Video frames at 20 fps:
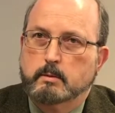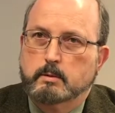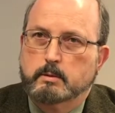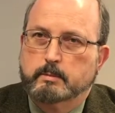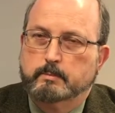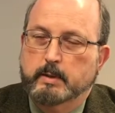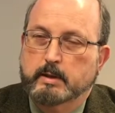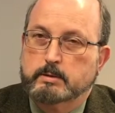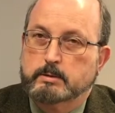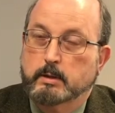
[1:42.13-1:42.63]

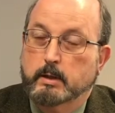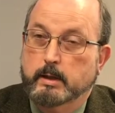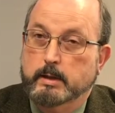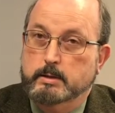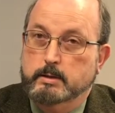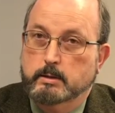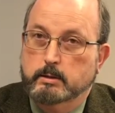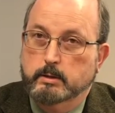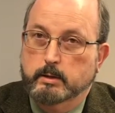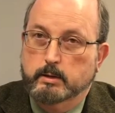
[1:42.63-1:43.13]
special
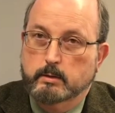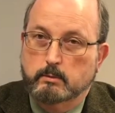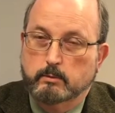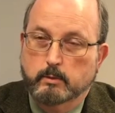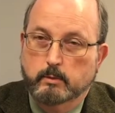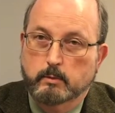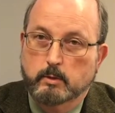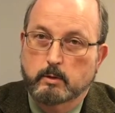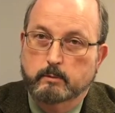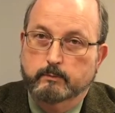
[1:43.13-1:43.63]
agent in
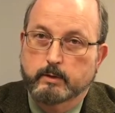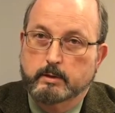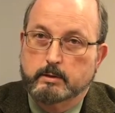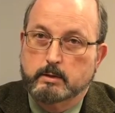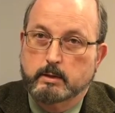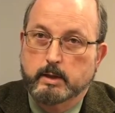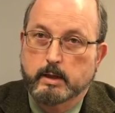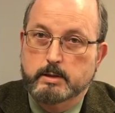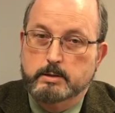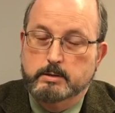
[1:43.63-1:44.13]
criminal
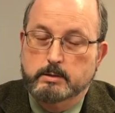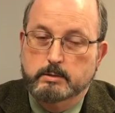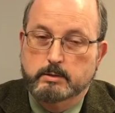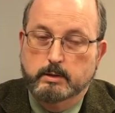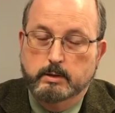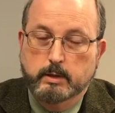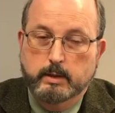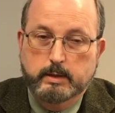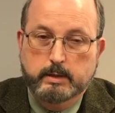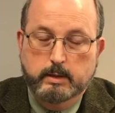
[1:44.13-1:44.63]
investigations,
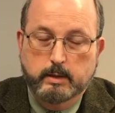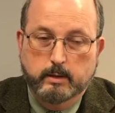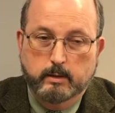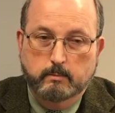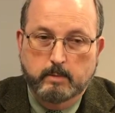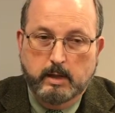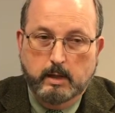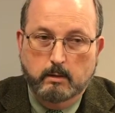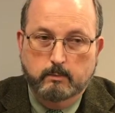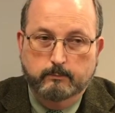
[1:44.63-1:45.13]
and he did
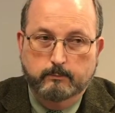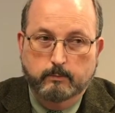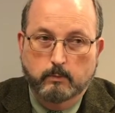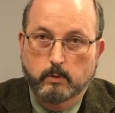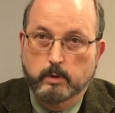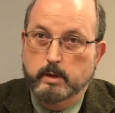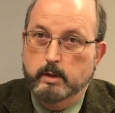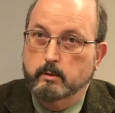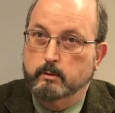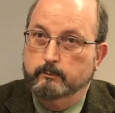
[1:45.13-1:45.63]
about
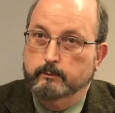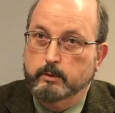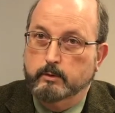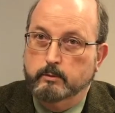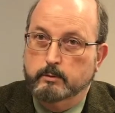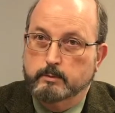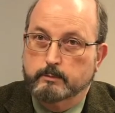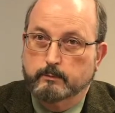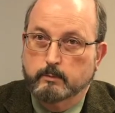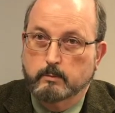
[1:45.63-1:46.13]
40
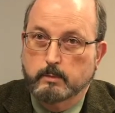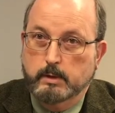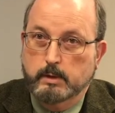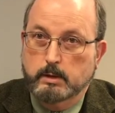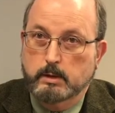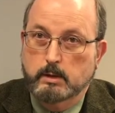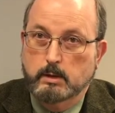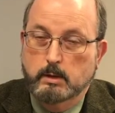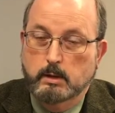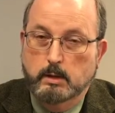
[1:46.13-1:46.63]
interviews for me
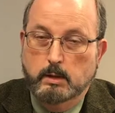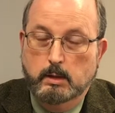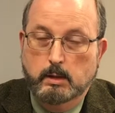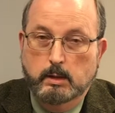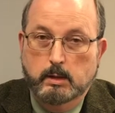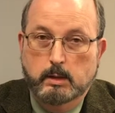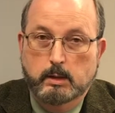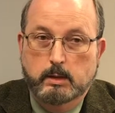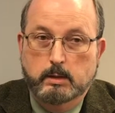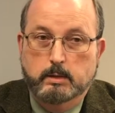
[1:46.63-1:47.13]

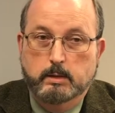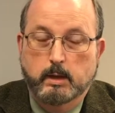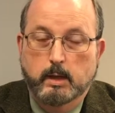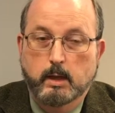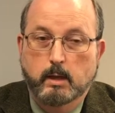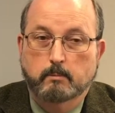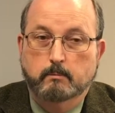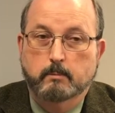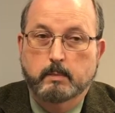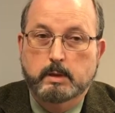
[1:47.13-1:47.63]
to
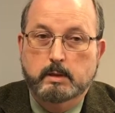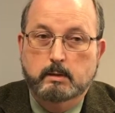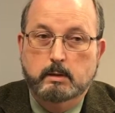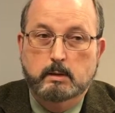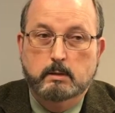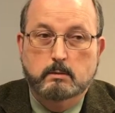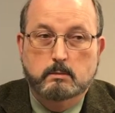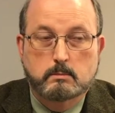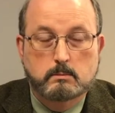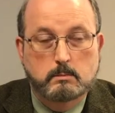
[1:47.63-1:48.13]
help
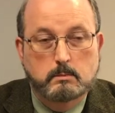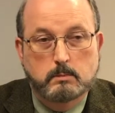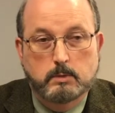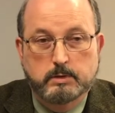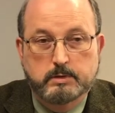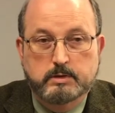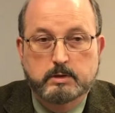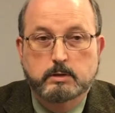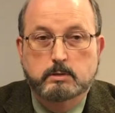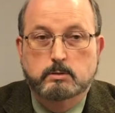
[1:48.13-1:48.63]
me
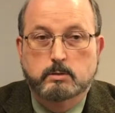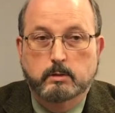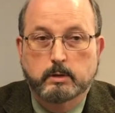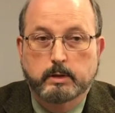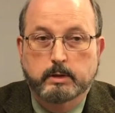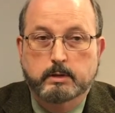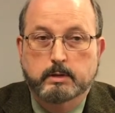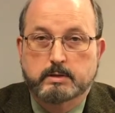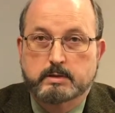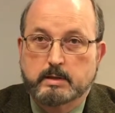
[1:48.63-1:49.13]

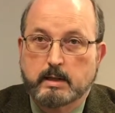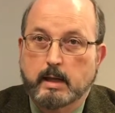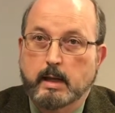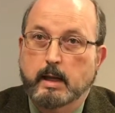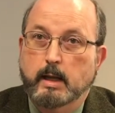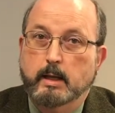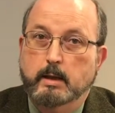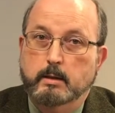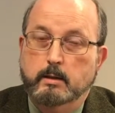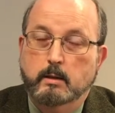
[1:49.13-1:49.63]
essentially
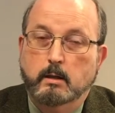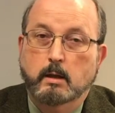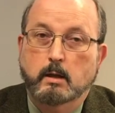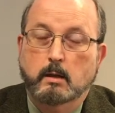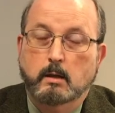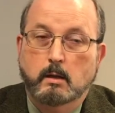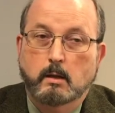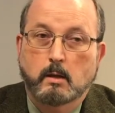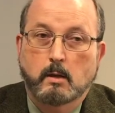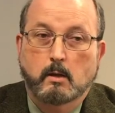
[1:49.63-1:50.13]
decide
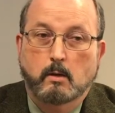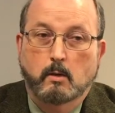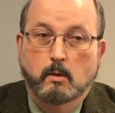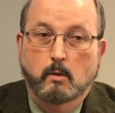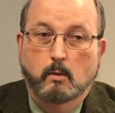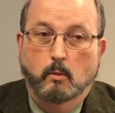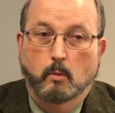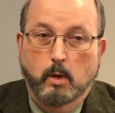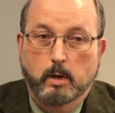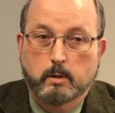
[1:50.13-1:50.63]

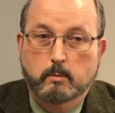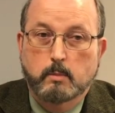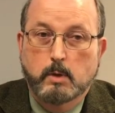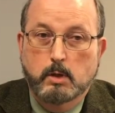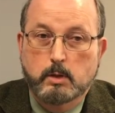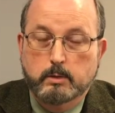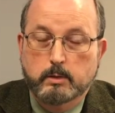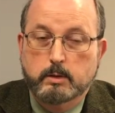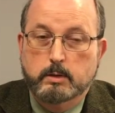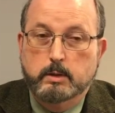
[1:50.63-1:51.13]
what
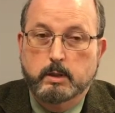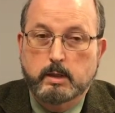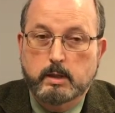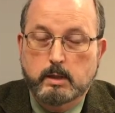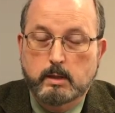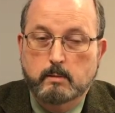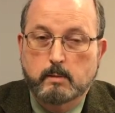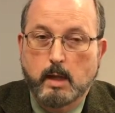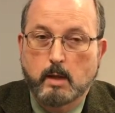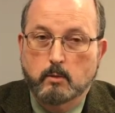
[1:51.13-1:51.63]
among the
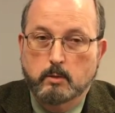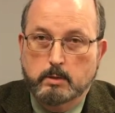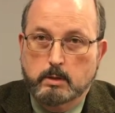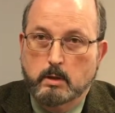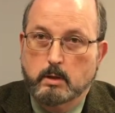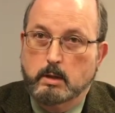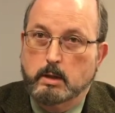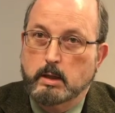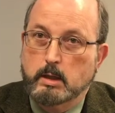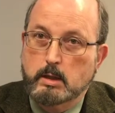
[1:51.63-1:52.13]
team I was
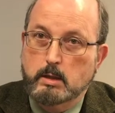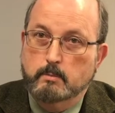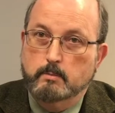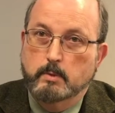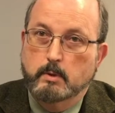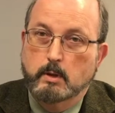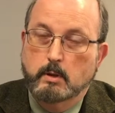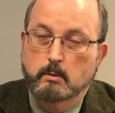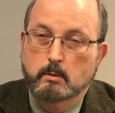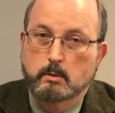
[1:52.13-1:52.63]
going to keep
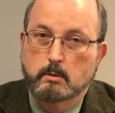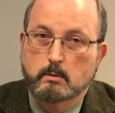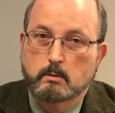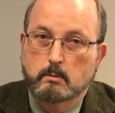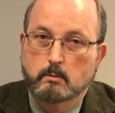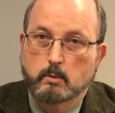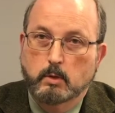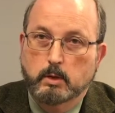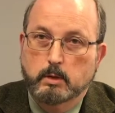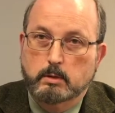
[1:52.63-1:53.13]
and
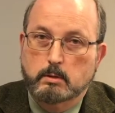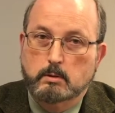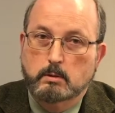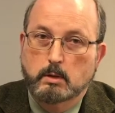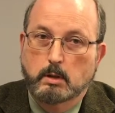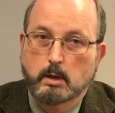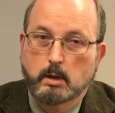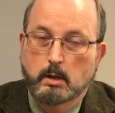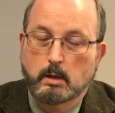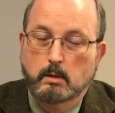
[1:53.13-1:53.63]
what
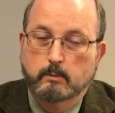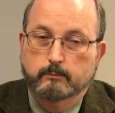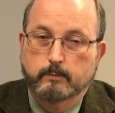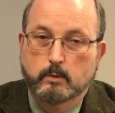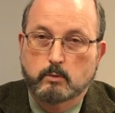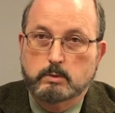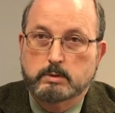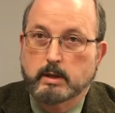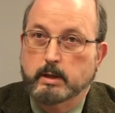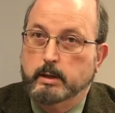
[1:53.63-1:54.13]

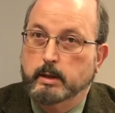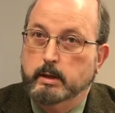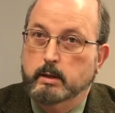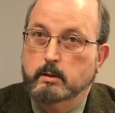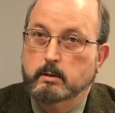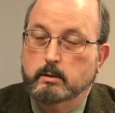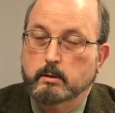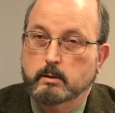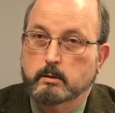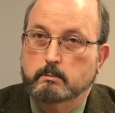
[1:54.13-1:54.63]
folks I
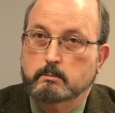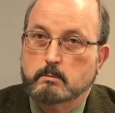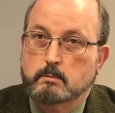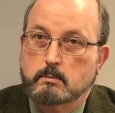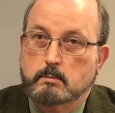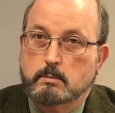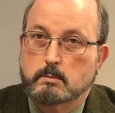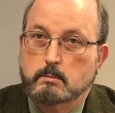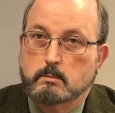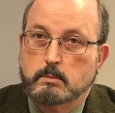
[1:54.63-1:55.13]
needed
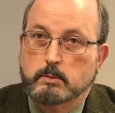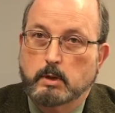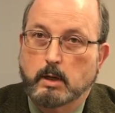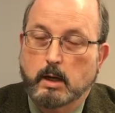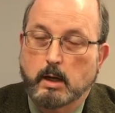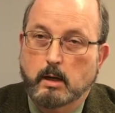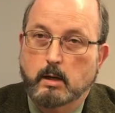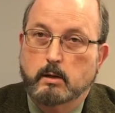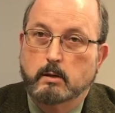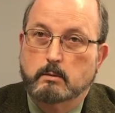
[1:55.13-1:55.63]
to
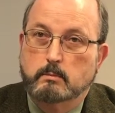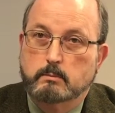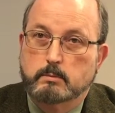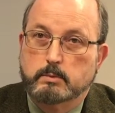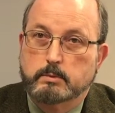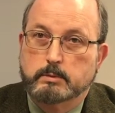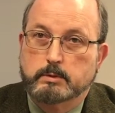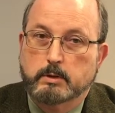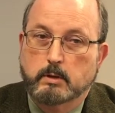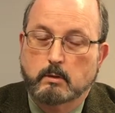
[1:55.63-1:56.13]
hire.
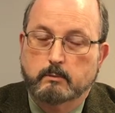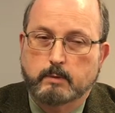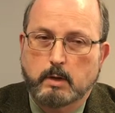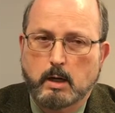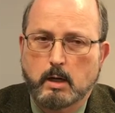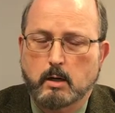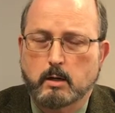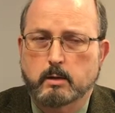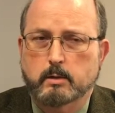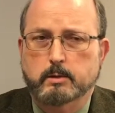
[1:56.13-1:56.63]
So I've
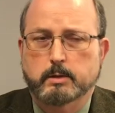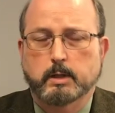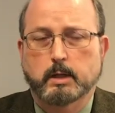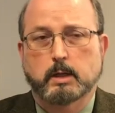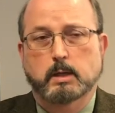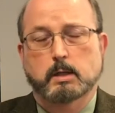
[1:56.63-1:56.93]
hired